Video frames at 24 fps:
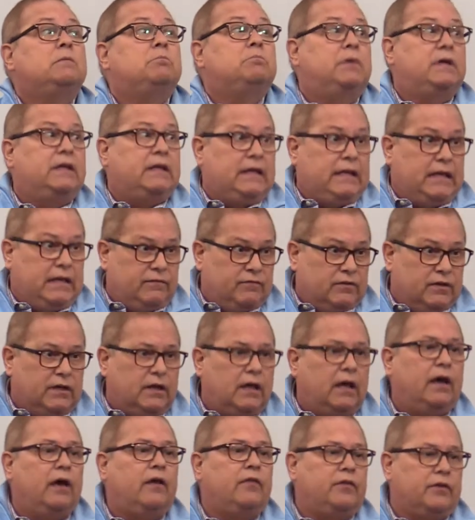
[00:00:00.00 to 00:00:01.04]
but even
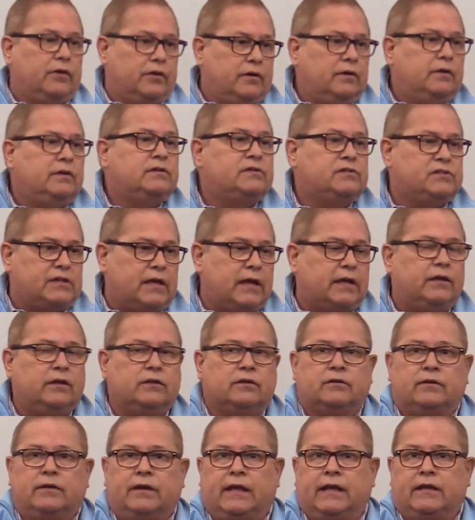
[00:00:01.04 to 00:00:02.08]
other
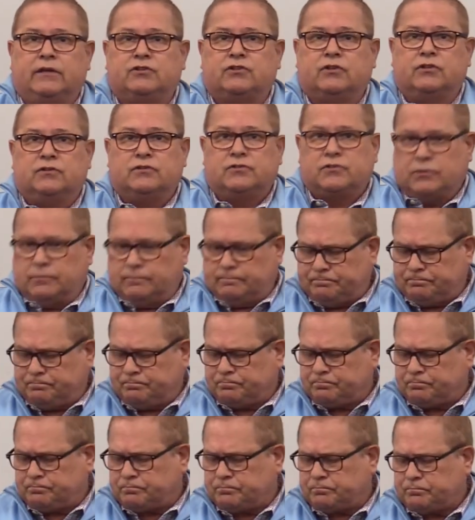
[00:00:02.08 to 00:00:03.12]
secular nations.
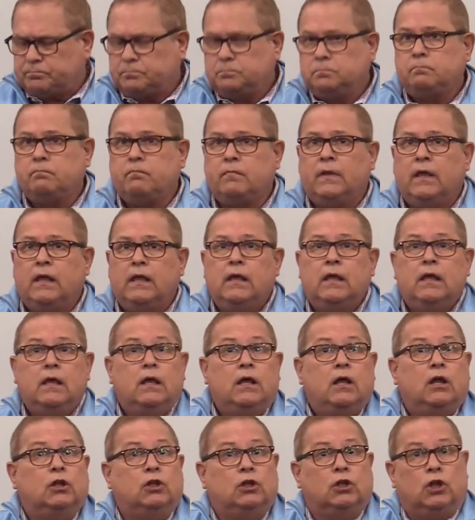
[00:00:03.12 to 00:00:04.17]

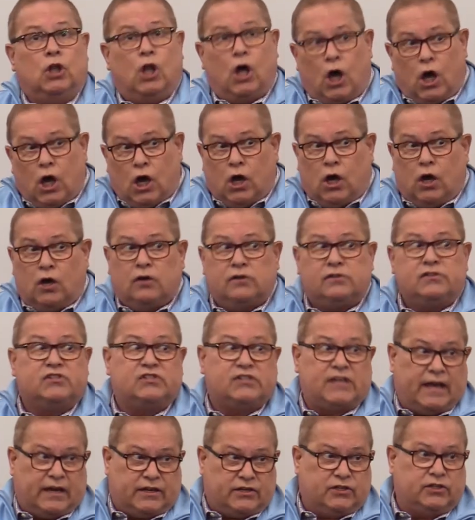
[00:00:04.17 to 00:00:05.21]
Long
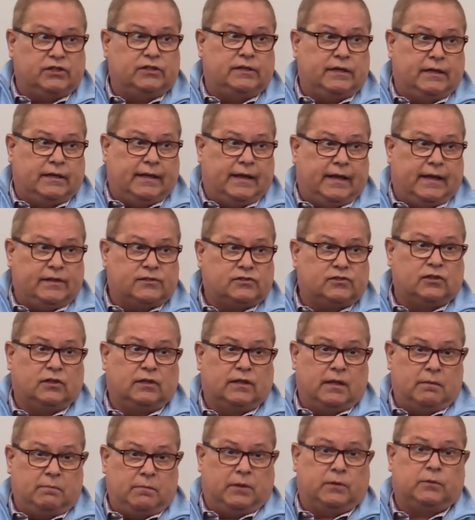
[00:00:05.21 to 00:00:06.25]
section today, so
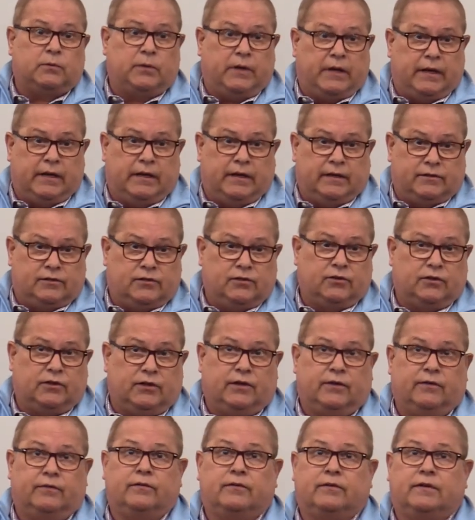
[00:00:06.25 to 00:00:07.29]
let me read it to
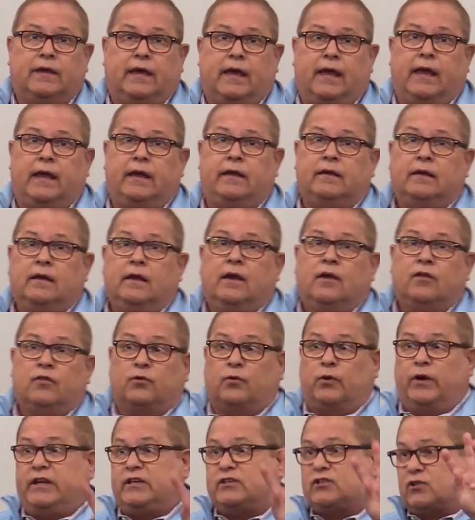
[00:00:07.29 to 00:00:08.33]
you, okay?
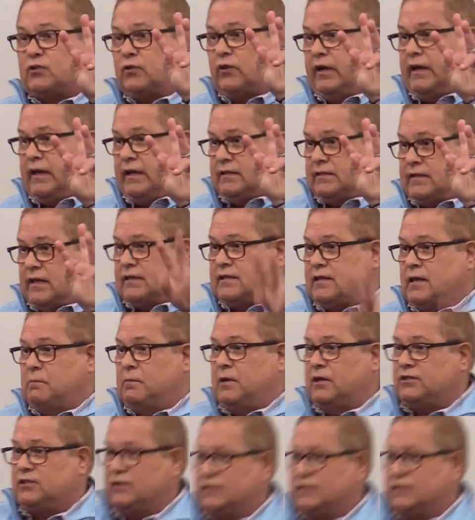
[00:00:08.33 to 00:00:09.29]
Three screens, that's how much